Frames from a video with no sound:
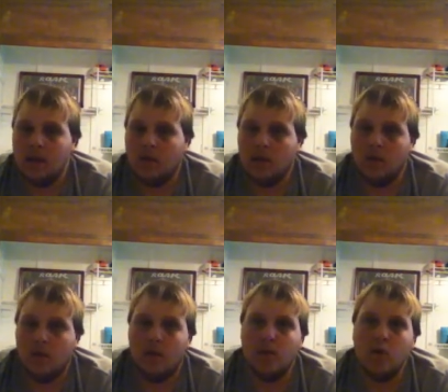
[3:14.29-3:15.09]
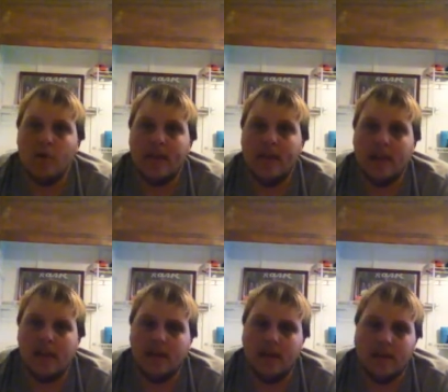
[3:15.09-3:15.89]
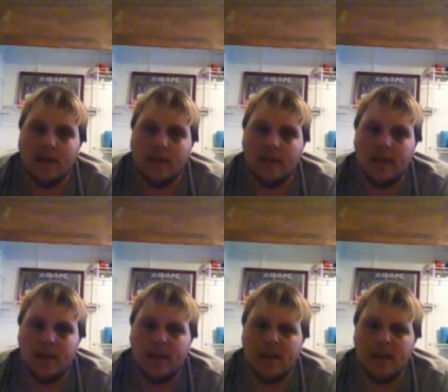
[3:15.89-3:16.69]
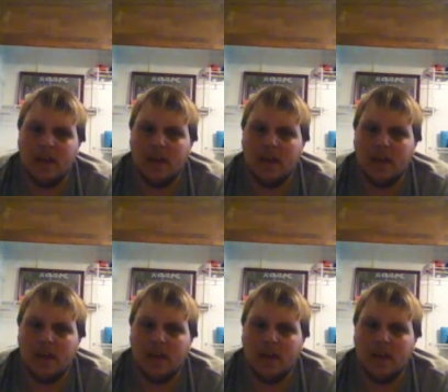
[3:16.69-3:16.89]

through the whole movie, and um, he, uh,